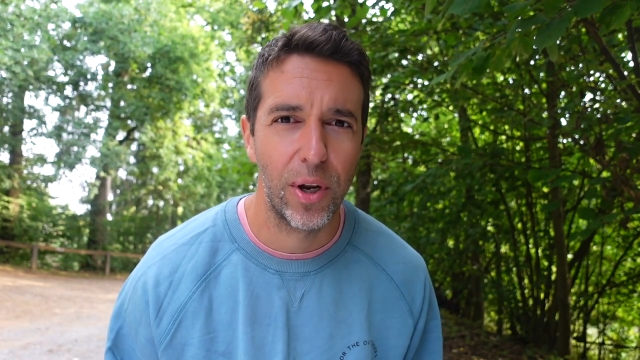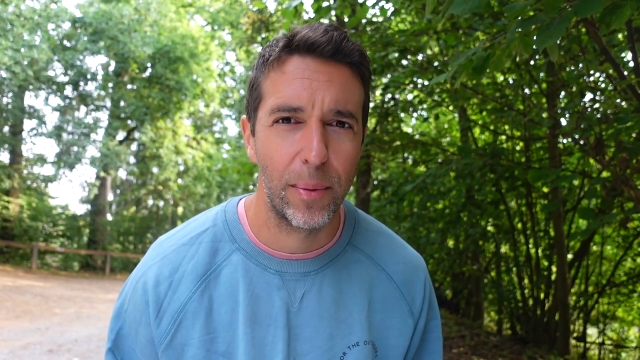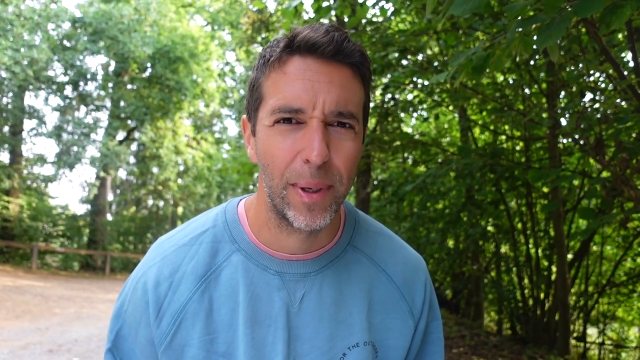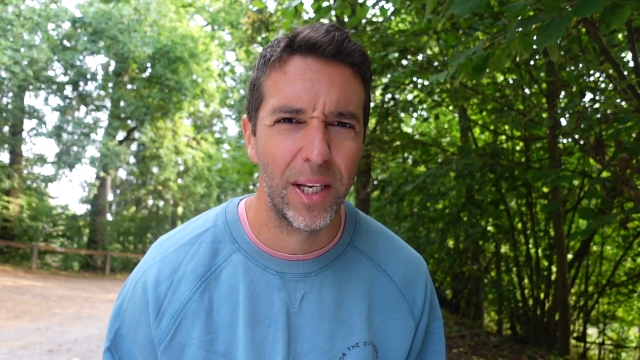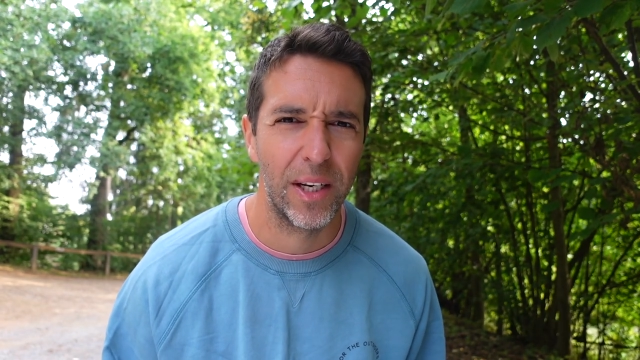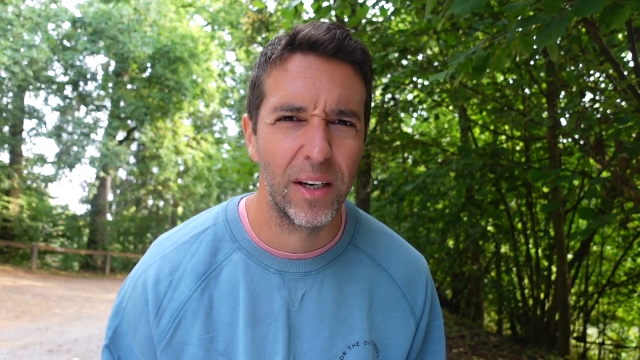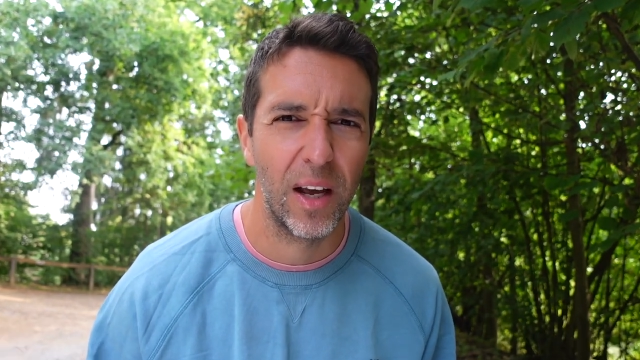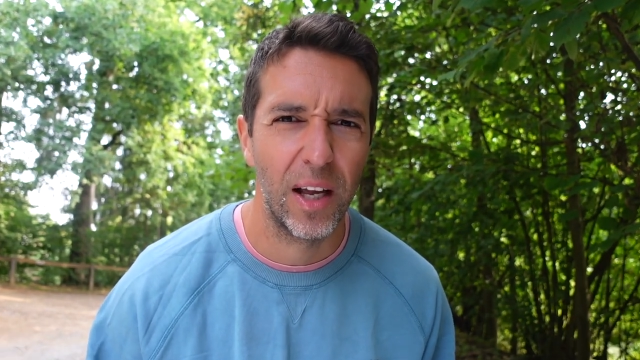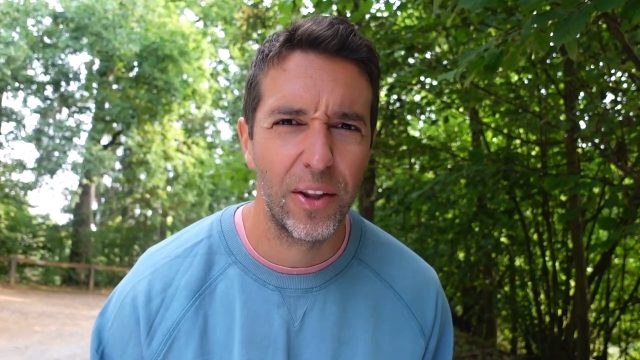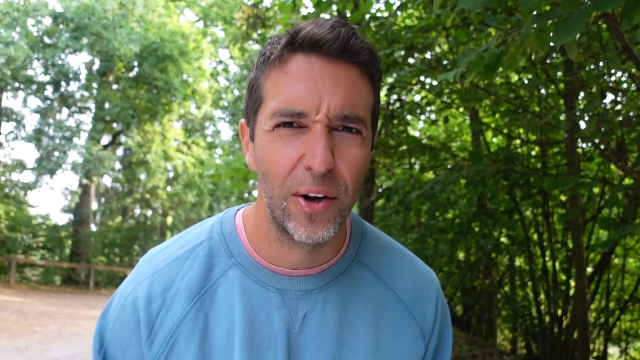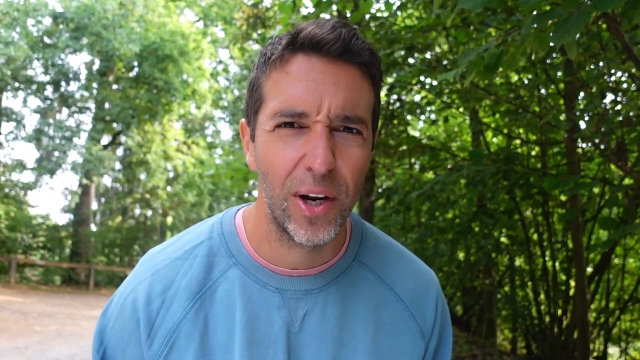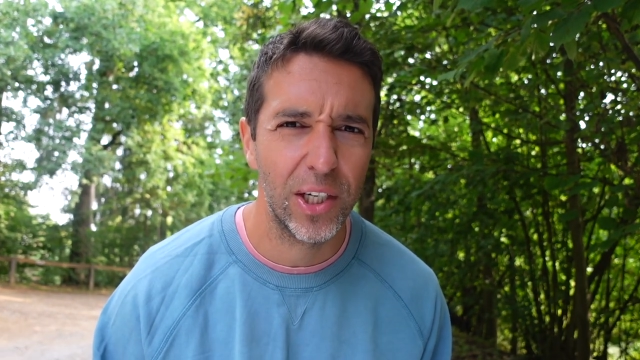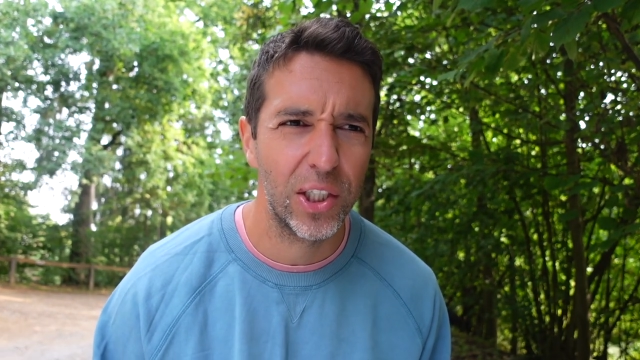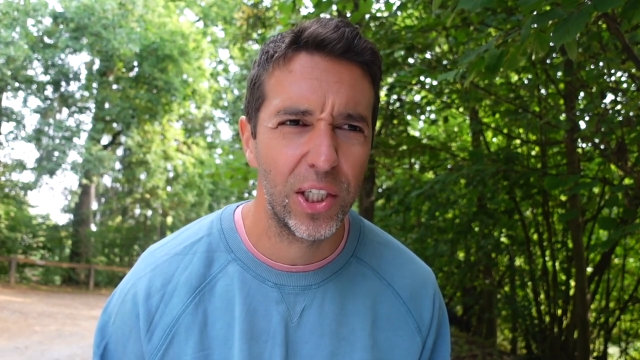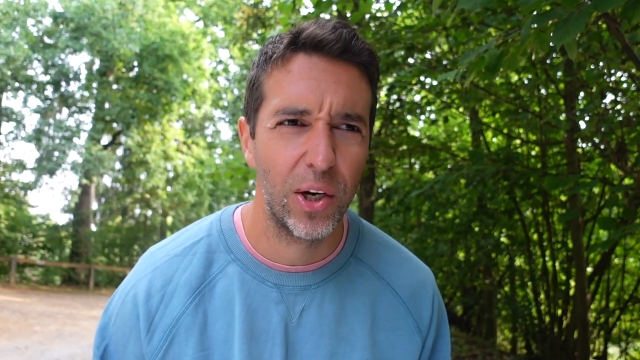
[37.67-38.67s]
I mean, I don't
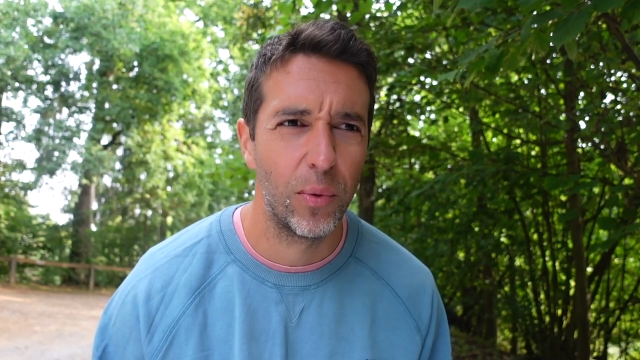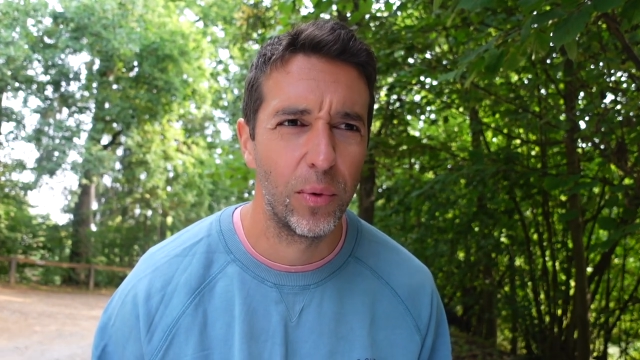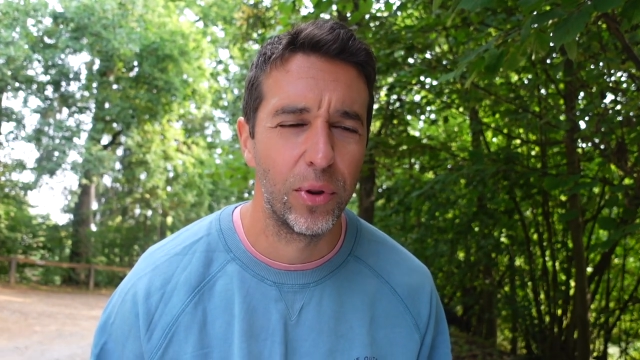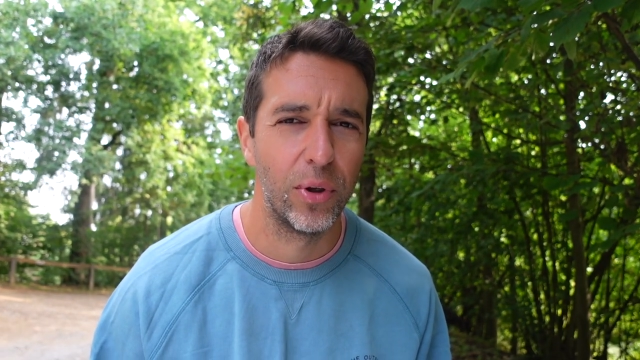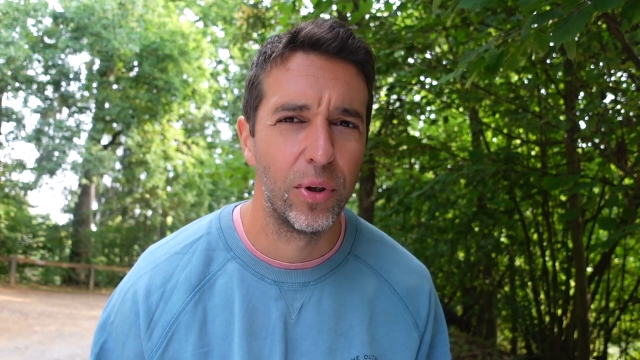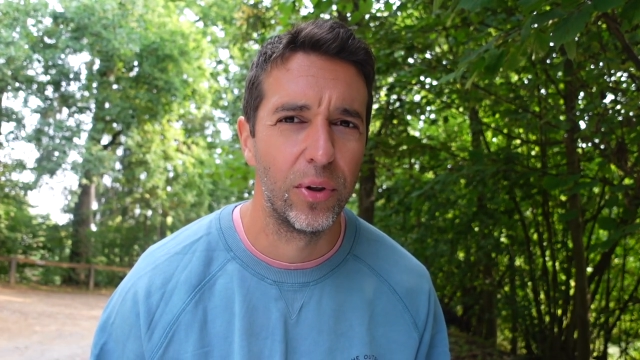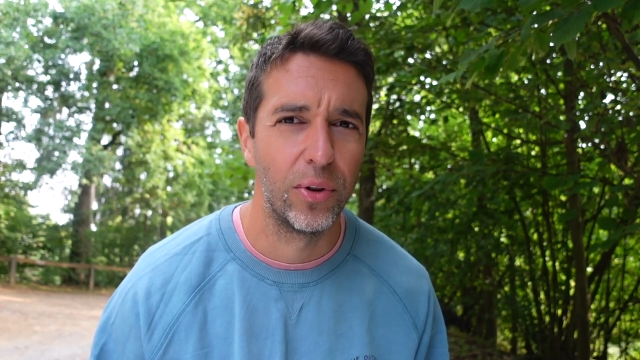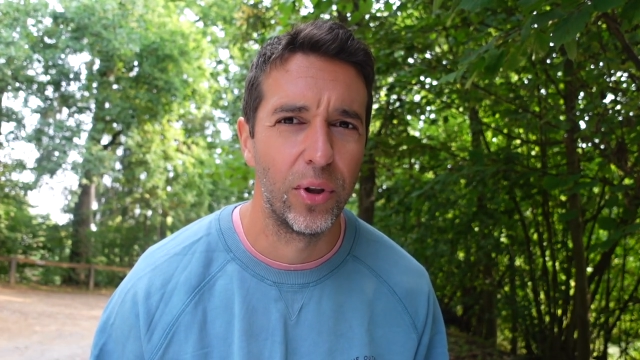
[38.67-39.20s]
actually know what the,